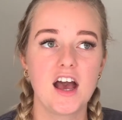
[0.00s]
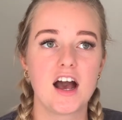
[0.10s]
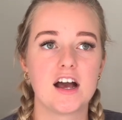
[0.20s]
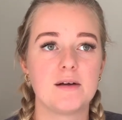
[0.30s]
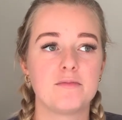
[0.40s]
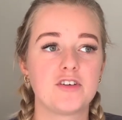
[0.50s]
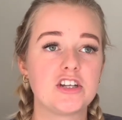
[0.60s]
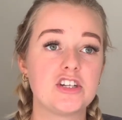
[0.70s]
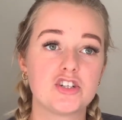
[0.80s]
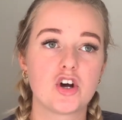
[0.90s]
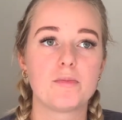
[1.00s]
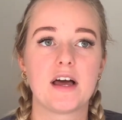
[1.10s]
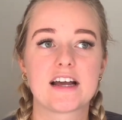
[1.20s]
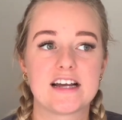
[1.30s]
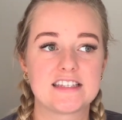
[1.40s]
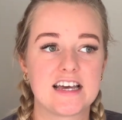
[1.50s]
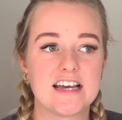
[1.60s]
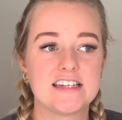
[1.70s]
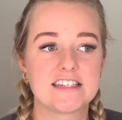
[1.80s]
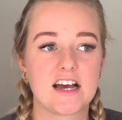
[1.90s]
Finding a job, like I
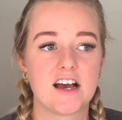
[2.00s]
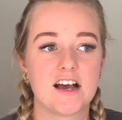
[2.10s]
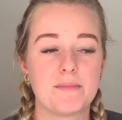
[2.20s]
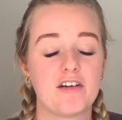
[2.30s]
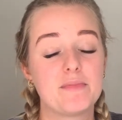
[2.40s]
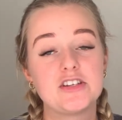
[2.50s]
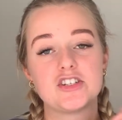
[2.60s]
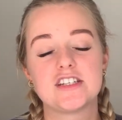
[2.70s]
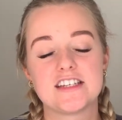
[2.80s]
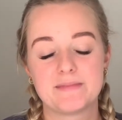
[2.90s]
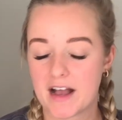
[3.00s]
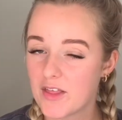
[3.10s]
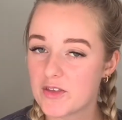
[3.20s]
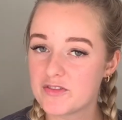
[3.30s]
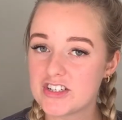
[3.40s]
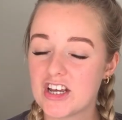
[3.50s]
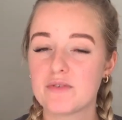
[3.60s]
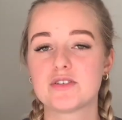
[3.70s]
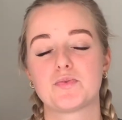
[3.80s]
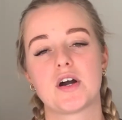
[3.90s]
said, I've mentioned this in my other video
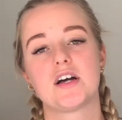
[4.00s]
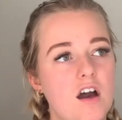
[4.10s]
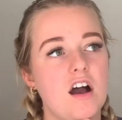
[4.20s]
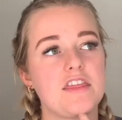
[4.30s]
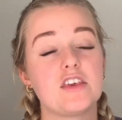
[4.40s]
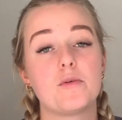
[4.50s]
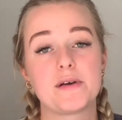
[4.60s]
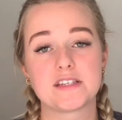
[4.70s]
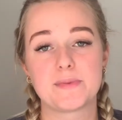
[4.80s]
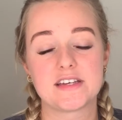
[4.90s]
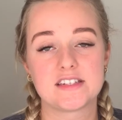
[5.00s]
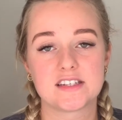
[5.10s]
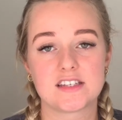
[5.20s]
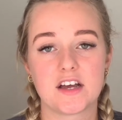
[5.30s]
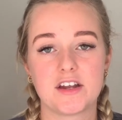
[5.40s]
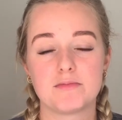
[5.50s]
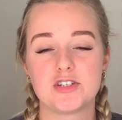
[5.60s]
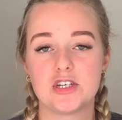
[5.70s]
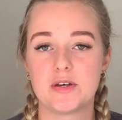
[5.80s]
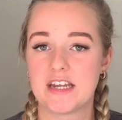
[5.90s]
as well. I think your best bet is to sign up
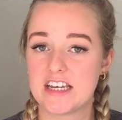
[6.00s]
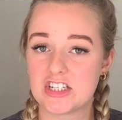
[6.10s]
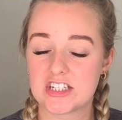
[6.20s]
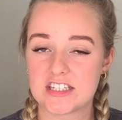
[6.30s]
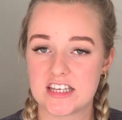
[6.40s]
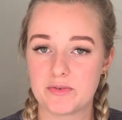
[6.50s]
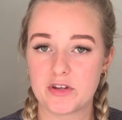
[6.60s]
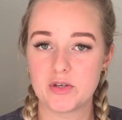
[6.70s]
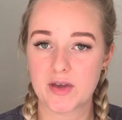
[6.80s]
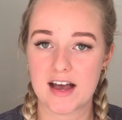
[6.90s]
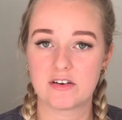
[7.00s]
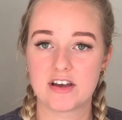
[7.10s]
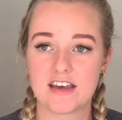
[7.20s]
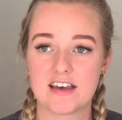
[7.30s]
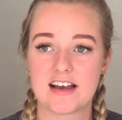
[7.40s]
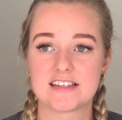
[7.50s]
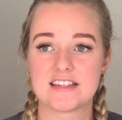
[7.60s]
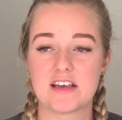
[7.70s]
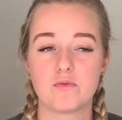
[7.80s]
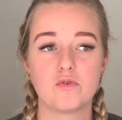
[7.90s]
to an agency when you get out here, as
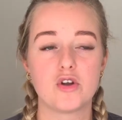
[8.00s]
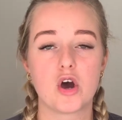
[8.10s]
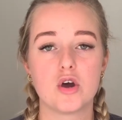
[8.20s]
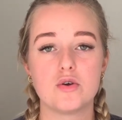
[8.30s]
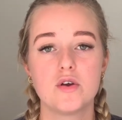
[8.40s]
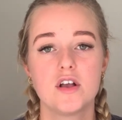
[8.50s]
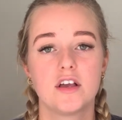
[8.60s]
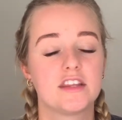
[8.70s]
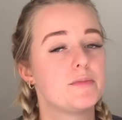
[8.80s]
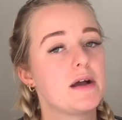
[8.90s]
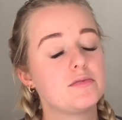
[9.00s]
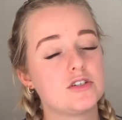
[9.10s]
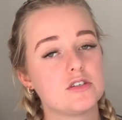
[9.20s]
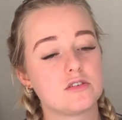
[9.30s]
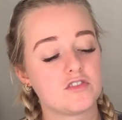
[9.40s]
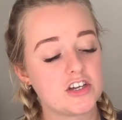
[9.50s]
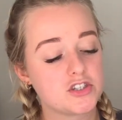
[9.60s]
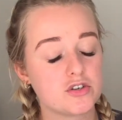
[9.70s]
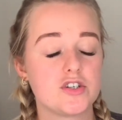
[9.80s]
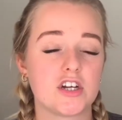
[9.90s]
they will know, they'll be able to sort of like
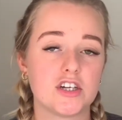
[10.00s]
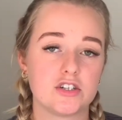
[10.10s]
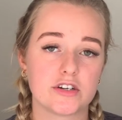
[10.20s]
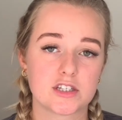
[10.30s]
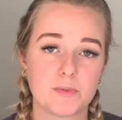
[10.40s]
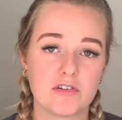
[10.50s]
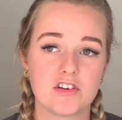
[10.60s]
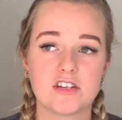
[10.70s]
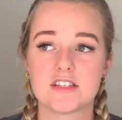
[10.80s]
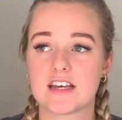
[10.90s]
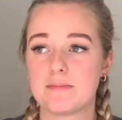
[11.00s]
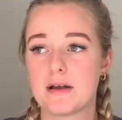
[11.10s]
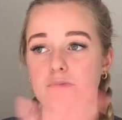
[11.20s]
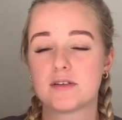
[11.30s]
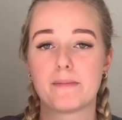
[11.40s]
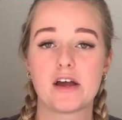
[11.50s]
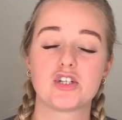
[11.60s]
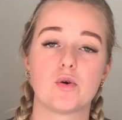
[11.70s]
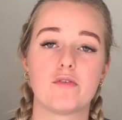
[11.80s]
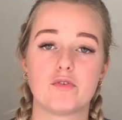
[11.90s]
scrutinize your experience and be able to match
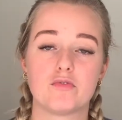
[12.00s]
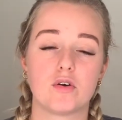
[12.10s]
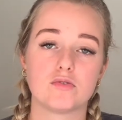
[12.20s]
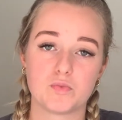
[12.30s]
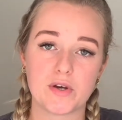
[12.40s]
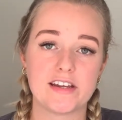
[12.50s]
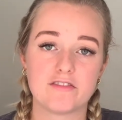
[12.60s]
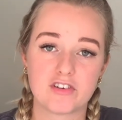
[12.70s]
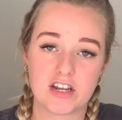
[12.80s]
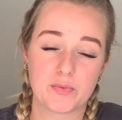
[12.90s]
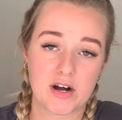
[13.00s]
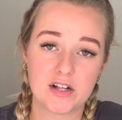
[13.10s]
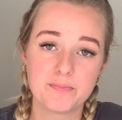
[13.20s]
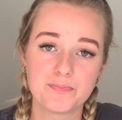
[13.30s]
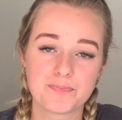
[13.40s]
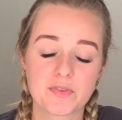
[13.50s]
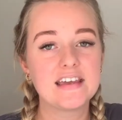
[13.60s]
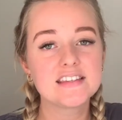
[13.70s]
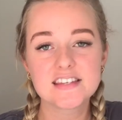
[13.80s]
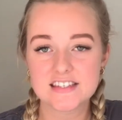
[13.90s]
you up for roles really well.
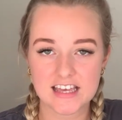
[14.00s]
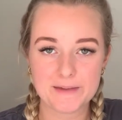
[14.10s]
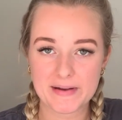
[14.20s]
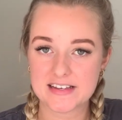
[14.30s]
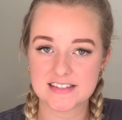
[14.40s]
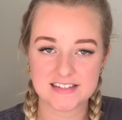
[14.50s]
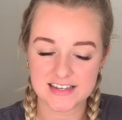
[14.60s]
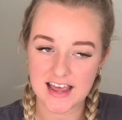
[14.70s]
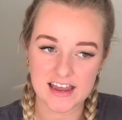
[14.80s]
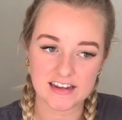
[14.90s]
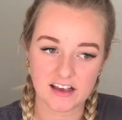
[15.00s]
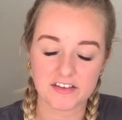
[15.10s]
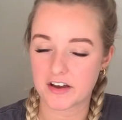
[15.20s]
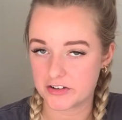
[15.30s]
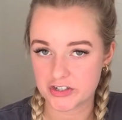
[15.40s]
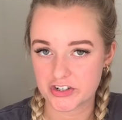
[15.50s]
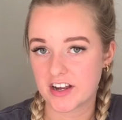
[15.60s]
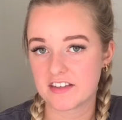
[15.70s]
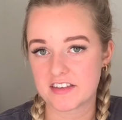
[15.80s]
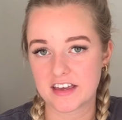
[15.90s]
It's the same as any other country,
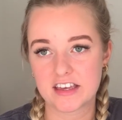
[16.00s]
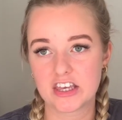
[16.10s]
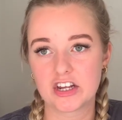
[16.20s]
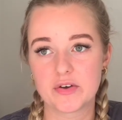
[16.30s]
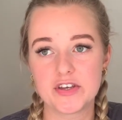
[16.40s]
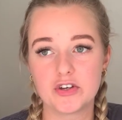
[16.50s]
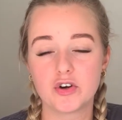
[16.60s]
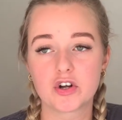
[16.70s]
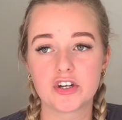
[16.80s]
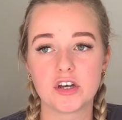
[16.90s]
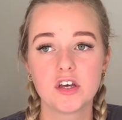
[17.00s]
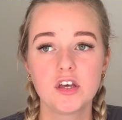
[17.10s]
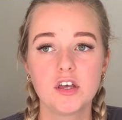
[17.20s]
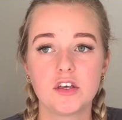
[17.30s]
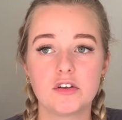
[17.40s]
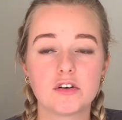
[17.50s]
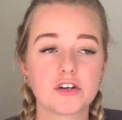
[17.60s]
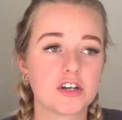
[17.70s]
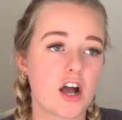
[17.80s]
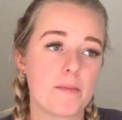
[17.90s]
I think. You know, you're not gonna
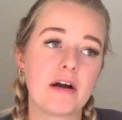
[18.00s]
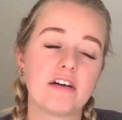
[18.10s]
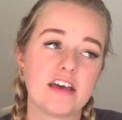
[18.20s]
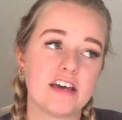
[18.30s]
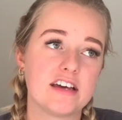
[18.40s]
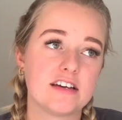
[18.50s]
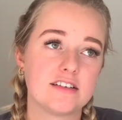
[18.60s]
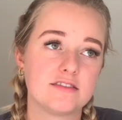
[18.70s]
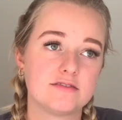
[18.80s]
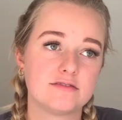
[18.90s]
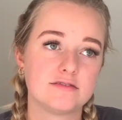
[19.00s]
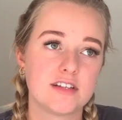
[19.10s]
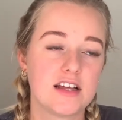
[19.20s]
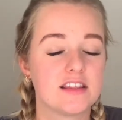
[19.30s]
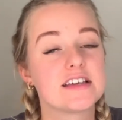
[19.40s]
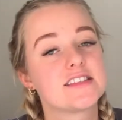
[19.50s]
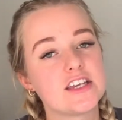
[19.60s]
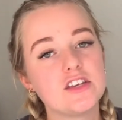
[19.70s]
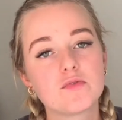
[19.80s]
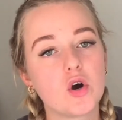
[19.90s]
come out here, like say
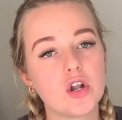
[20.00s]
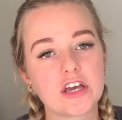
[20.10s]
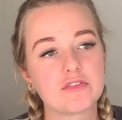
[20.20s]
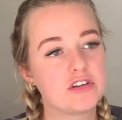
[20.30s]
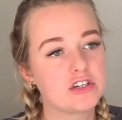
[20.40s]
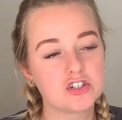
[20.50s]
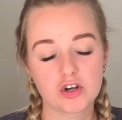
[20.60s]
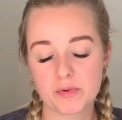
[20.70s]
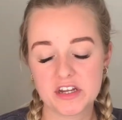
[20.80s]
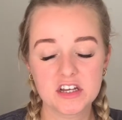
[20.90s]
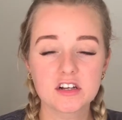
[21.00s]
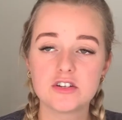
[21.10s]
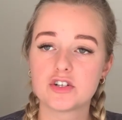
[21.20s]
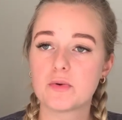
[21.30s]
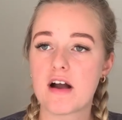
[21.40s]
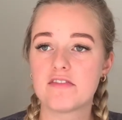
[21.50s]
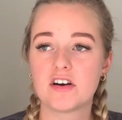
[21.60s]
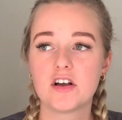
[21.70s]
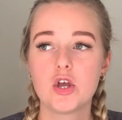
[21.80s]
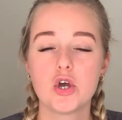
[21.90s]
you've got like a really good job in England or
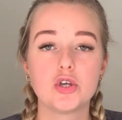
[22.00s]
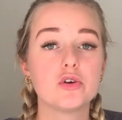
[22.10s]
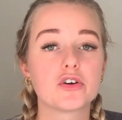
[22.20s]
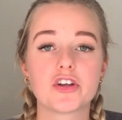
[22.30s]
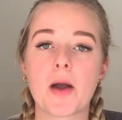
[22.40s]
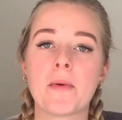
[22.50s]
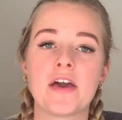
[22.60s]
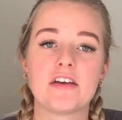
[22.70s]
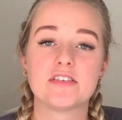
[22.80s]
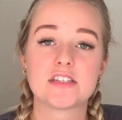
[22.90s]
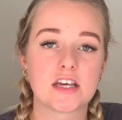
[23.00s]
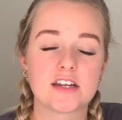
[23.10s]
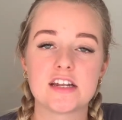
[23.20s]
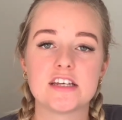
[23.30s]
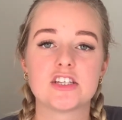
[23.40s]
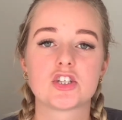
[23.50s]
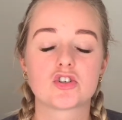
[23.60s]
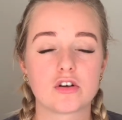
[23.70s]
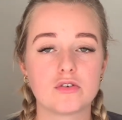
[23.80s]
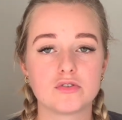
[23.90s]
whatever, you're not gonna come out here and suddenly
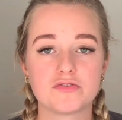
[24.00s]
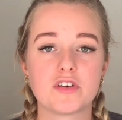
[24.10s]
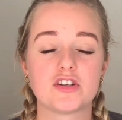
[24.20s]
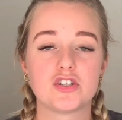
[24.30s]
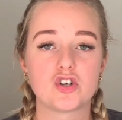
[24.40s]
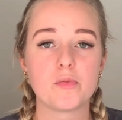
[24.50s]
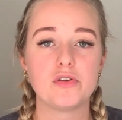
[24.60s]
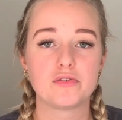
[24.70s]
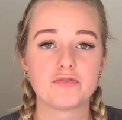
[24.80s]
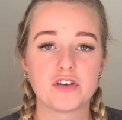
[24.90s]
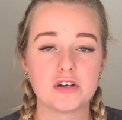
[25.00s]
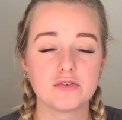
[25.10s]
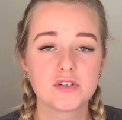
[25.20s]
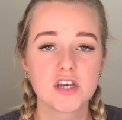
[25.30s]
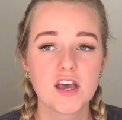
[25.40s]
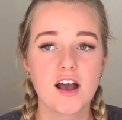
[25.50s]
struggle to find a job in your field.